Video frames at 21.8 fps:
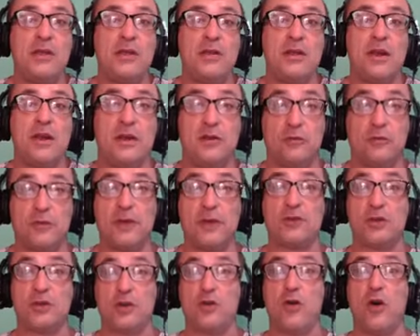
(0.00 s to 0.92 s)
in the
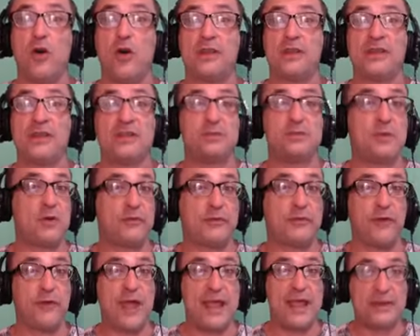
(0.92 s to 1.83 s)
Russian court, they
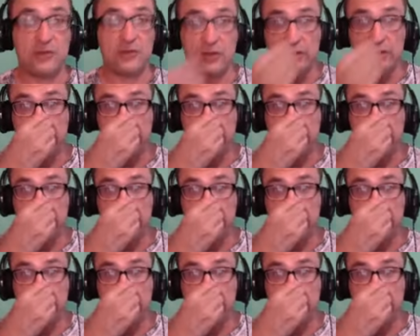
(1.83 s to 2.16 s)
spoke French.